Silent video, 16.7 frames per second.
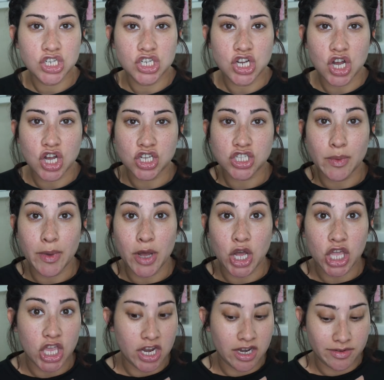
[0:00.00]
dogs a
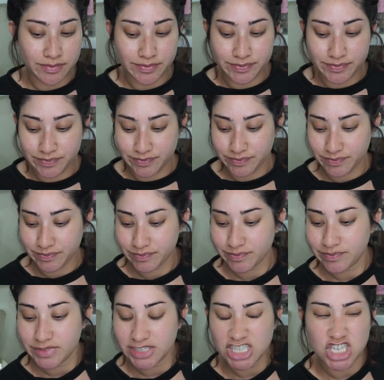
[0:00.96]
bucking.
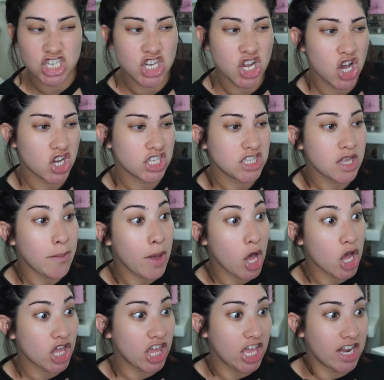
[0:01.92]
Dogs a
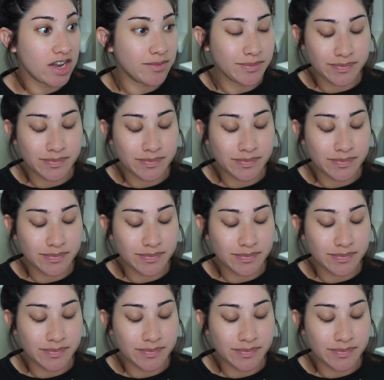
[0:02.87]
bucking.